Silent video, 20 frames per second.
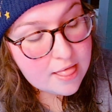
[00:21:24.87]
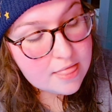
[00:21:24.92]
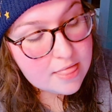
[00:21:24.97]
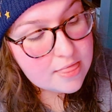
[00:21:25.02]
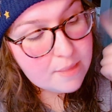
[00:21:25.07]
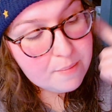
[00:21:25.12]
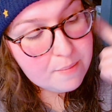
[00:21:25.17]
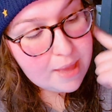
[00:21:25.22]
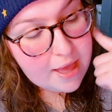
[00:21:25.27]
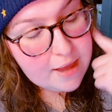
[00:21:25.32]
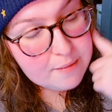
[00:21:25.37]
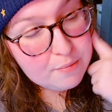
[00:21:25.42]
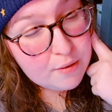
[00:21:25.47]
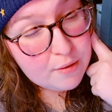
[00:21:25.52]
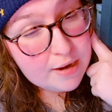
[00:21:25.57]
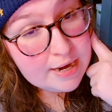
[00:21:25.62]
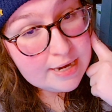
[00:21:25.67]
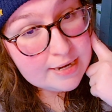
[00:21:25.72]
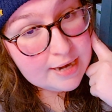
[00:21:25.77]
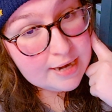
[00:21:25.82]
the bad
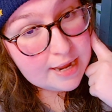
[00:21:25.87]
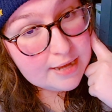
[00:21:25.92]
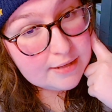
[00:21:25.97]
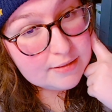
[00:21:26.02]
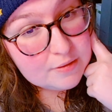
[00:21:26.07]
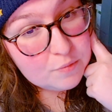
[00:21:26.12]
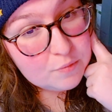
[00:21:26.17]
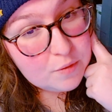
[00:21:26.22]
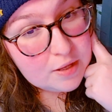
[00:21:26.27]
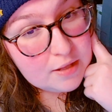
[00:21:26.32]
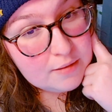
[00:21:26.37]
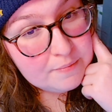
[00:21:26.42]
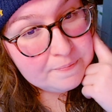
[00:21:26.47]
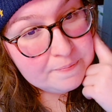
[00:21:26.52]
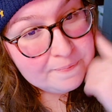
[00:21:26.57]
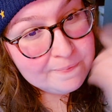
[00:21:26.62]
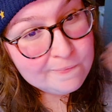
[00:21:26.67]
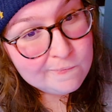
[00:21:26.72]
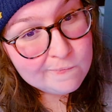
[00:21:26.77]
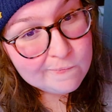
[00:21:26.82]
brain days win.